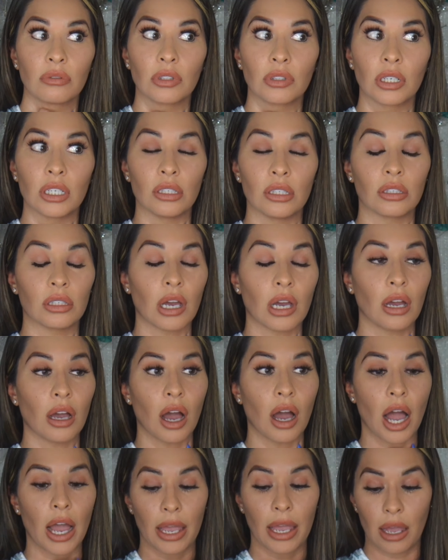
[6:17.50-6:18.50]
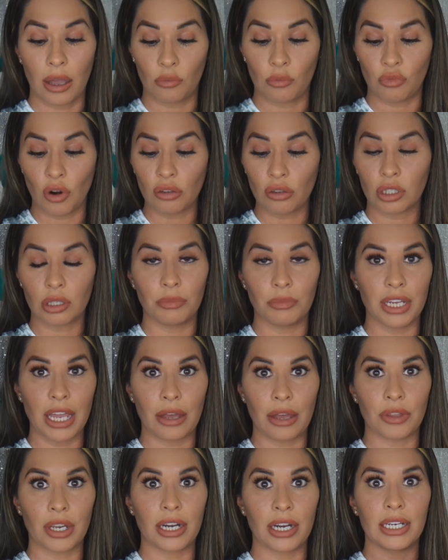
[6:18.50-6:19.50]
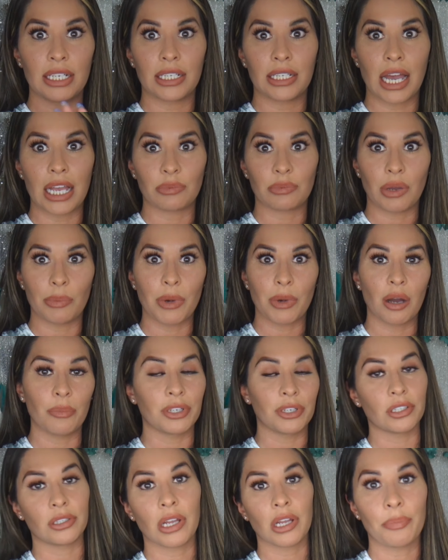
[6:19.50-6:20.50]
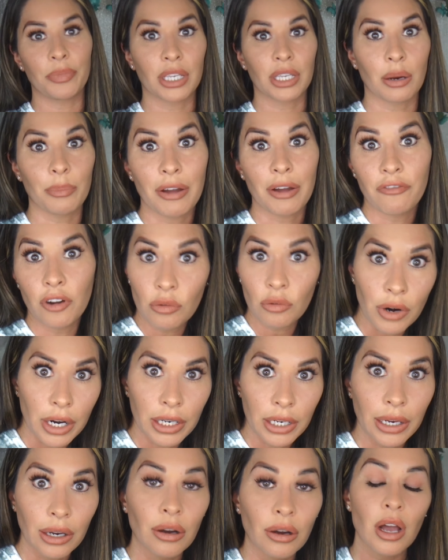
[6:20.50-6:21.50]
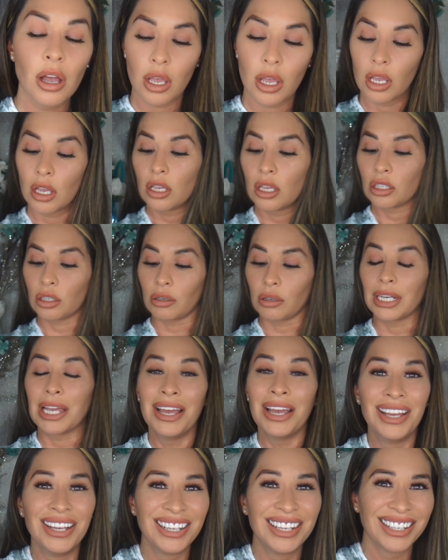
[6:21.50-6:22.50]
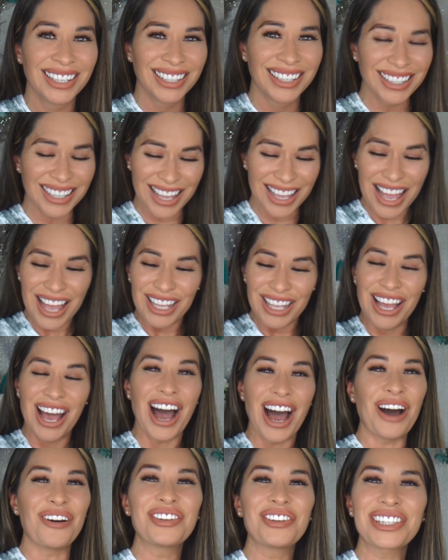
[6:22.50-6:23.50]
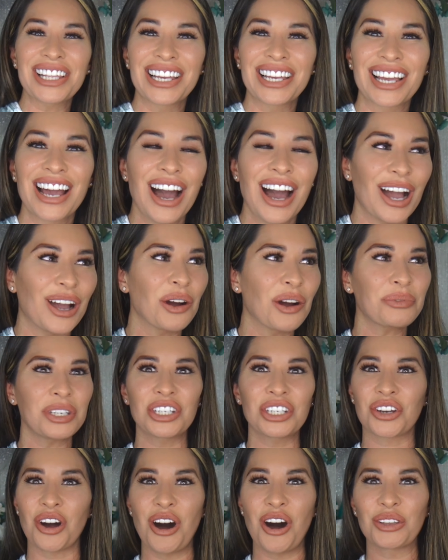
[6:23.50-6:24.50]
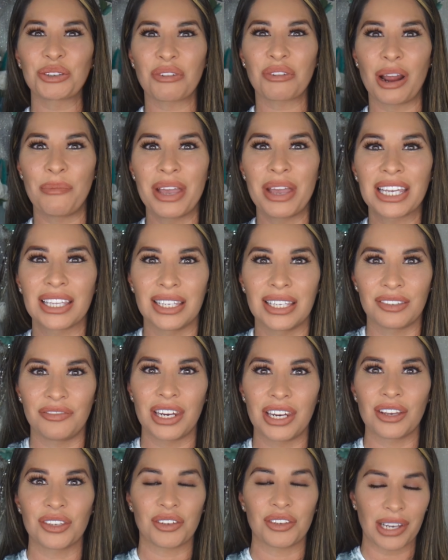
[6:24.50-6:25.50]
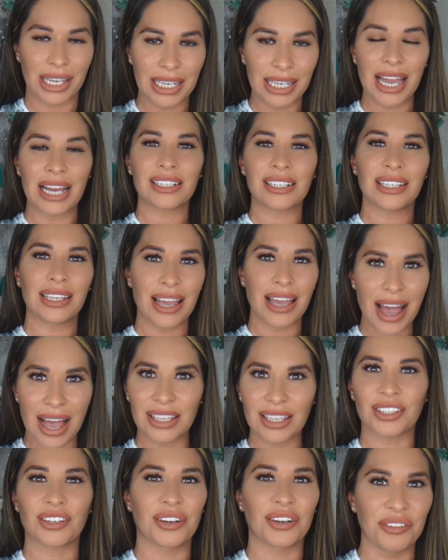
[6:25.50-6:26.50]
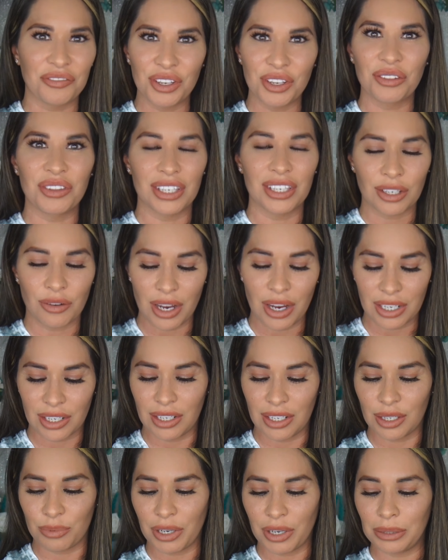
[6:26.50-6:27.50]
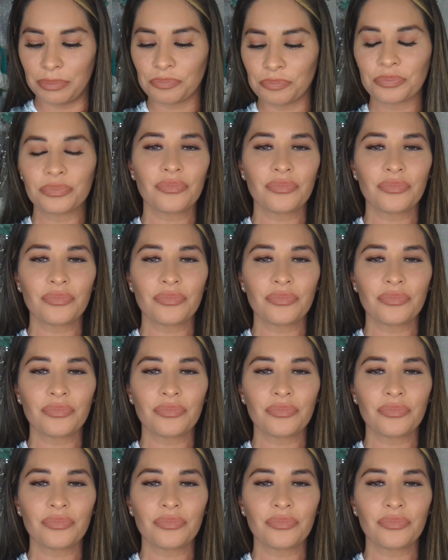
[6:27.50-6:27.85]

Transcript: because I wrote some down that I need to ask my mom, but she's not picking up my phone right now. So I need I was like, I hope she calls when I'm making this video so I can actually ask her a few of these questions, but